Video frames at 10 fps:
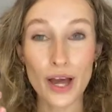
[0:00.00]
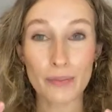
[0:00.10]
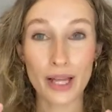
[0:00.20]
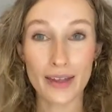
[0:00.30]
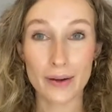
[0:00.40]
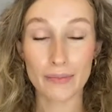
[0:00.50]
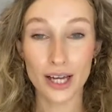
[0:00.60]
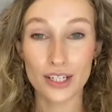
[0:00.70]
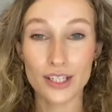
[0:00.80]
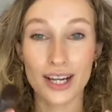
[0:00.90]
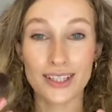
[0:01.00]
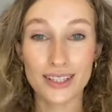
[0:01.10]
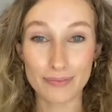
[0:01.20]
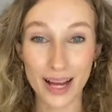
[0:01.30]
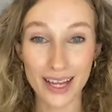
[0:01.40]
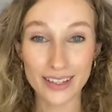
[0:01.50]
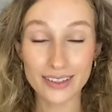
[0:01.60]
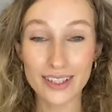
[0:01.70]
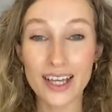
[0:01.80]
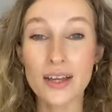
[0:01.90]
apply their blush and
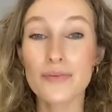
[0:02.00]
smile,